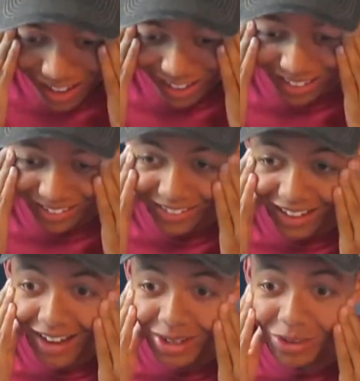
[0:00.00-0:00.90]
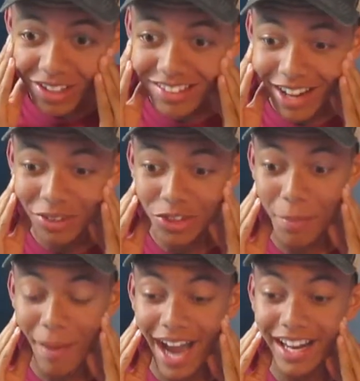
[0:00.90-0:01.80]
And I know this sounds
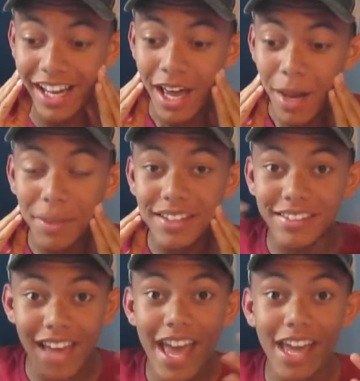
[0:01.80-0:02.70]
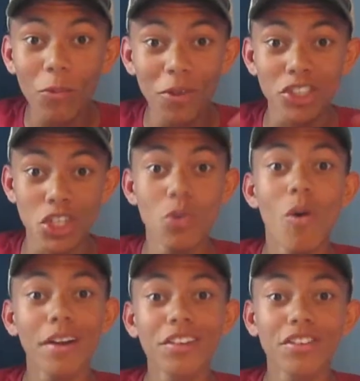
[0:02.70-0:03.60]
dramatic, but dang, would you
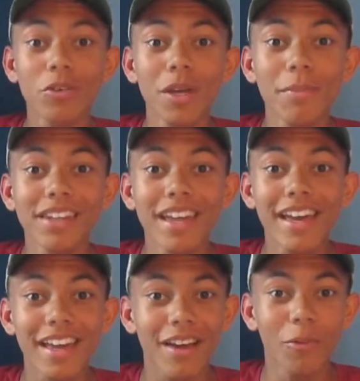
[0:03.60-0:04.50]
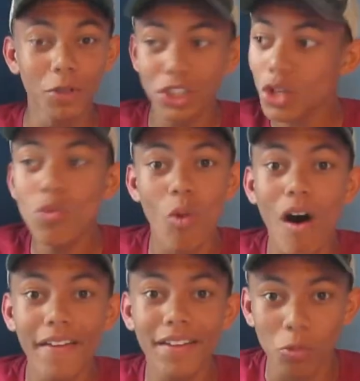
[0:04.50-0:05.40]
want to swim in like, would you
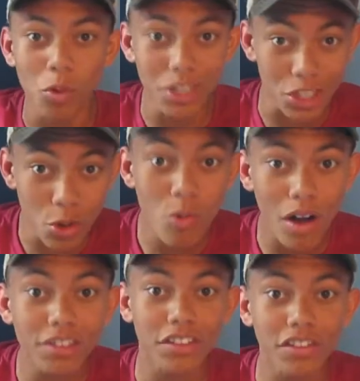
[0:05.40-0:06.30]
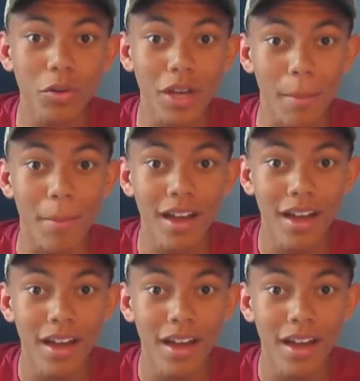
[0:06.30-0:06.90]
want to swim